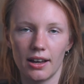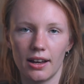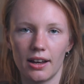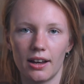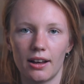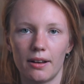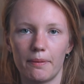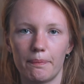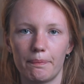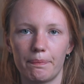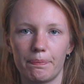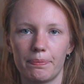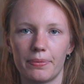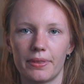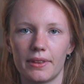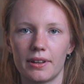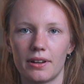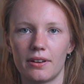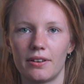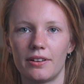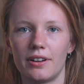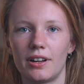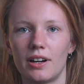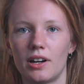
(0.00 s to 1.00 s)
on
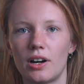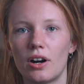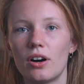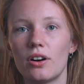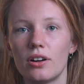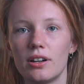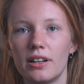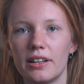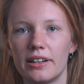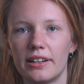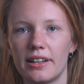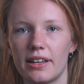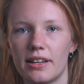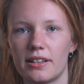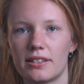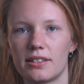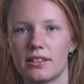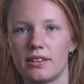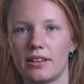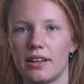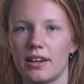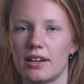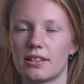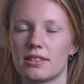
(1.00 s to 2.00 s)
our holidays
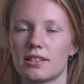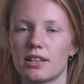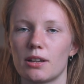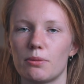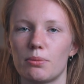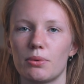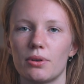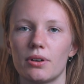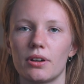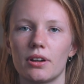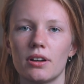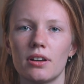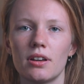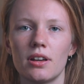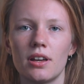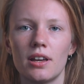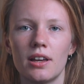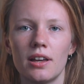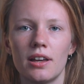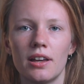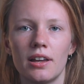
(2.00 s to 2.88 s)
in the Erzgebirge